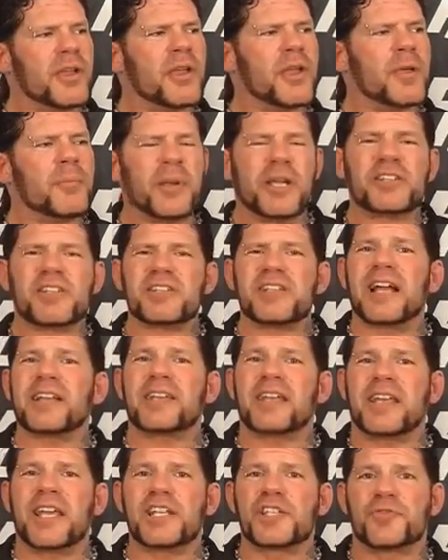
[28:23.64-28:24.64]
Because it's not the
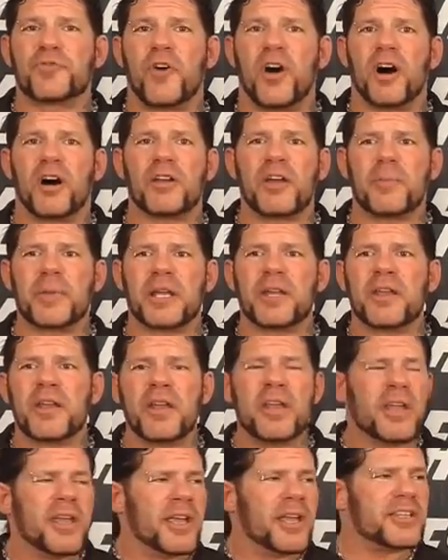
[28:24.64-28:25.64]
kid's fault. I mean,
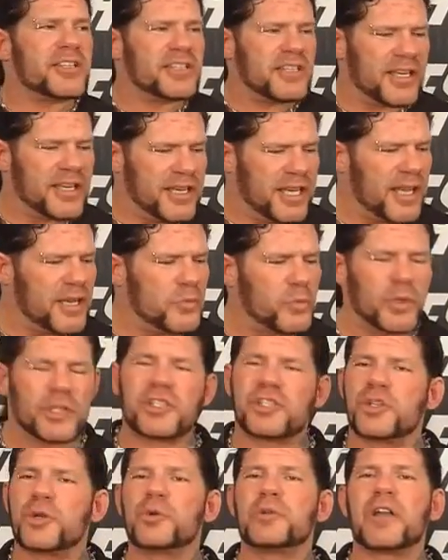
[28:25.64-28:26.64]
the kid wants
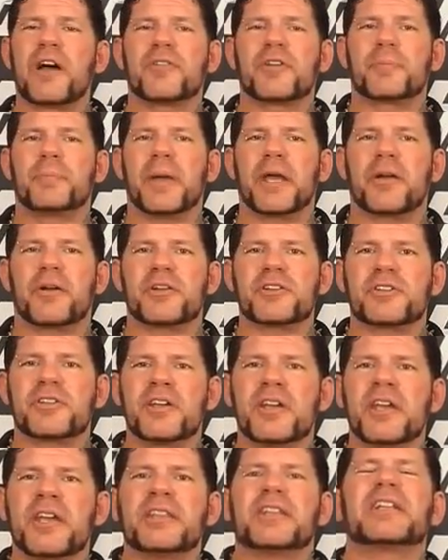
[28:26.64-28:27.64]
2 loving parents.
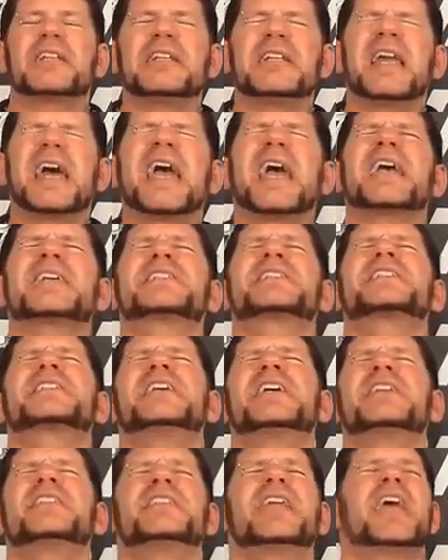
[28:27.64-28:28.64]
The last
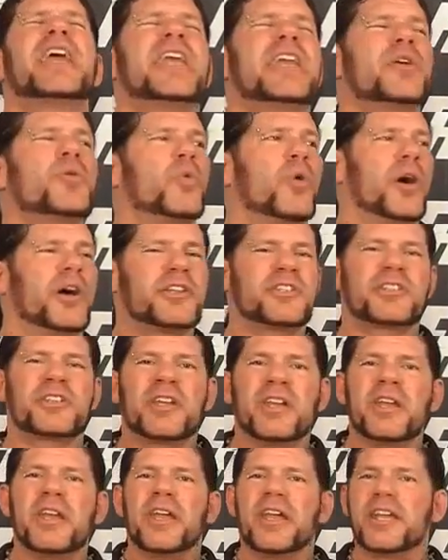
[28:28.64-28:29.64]
thing that he wants
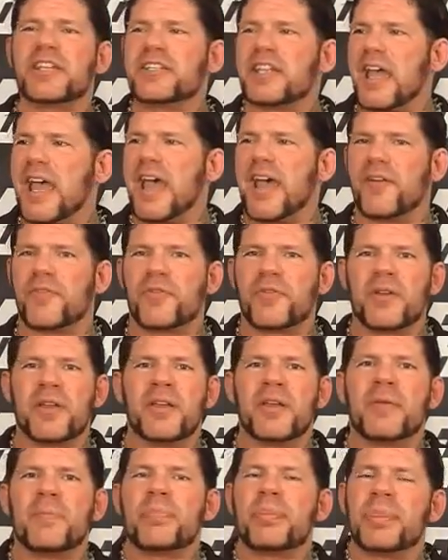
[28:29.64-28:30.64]
is
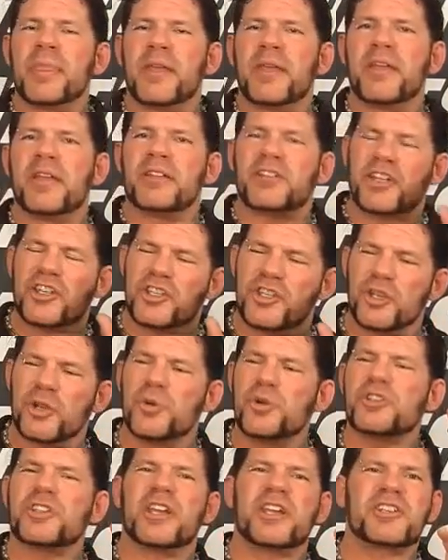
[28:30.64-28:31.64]
to
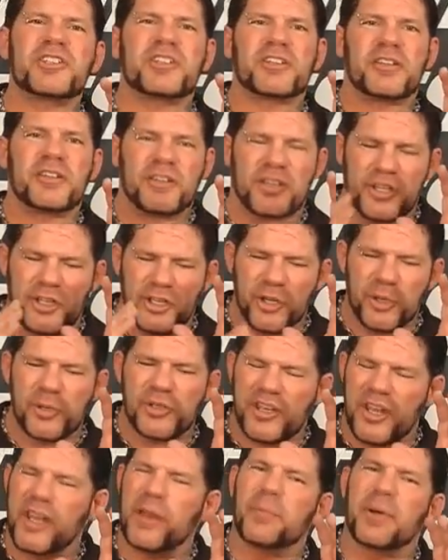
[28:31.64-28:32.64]
use
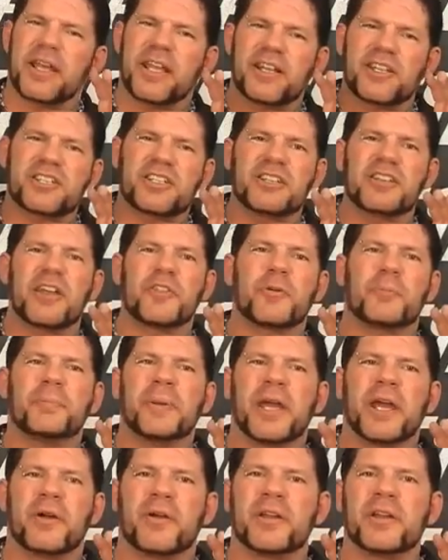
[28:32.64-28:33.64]
him against another
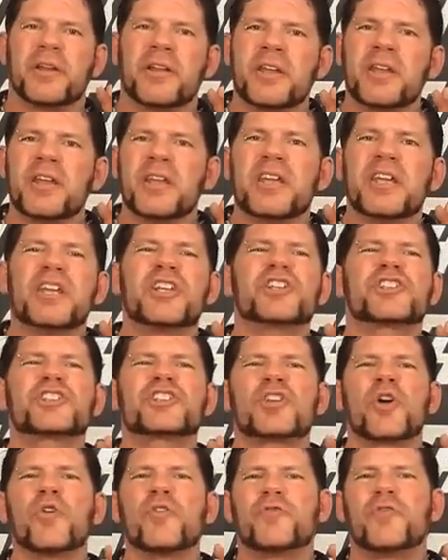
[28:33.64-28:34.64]
parent is
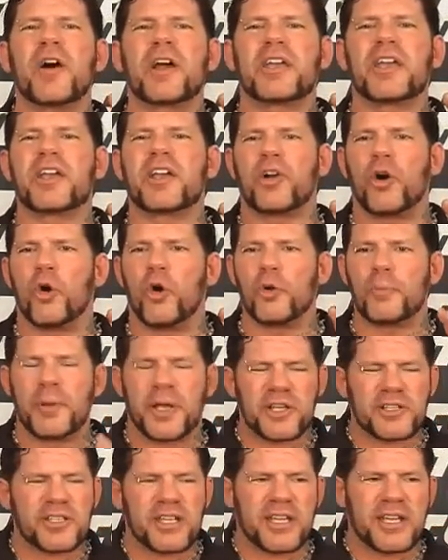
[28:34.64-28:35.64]
so fucking cold
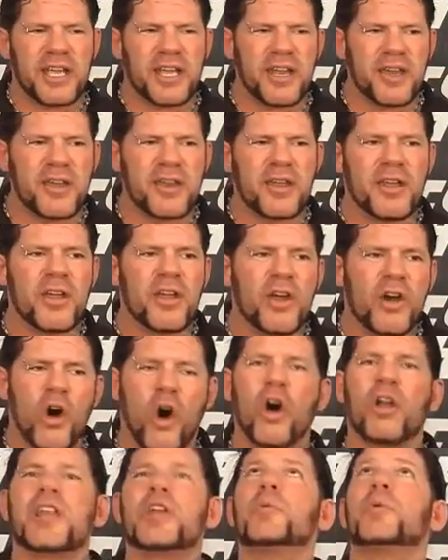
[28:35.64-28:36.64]
because the kid,
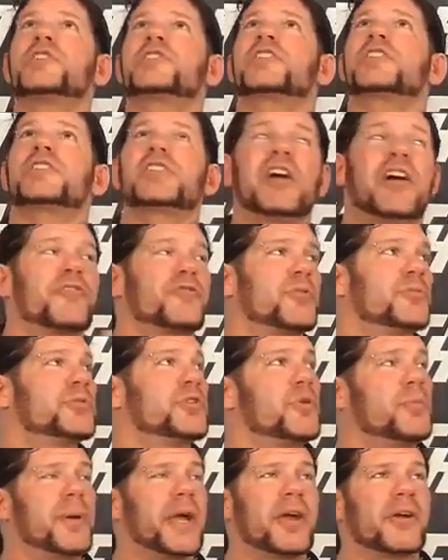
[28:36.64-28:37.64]
all he wants is love from
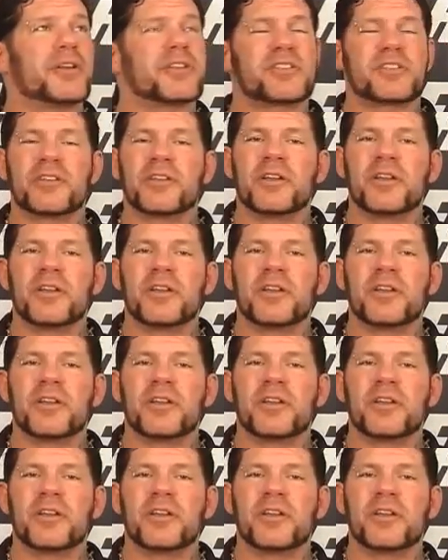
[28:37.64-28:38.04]
2 parents.